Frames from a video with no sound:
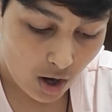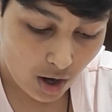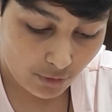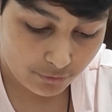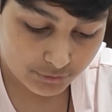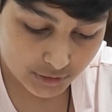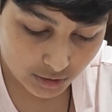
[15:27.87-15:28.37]

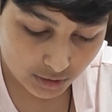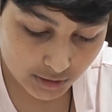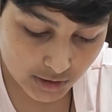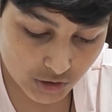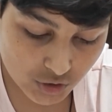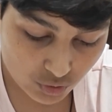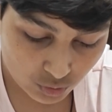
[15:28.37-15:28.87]
of
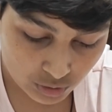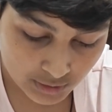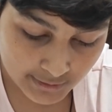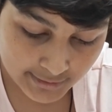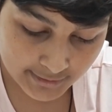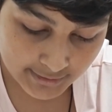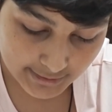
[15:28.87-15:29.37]
Turkish
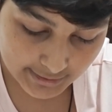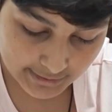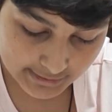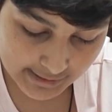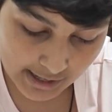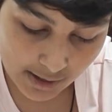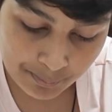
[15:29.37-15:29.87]
rule in
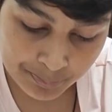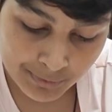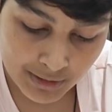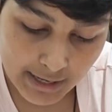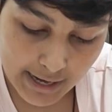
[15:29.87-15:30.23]
India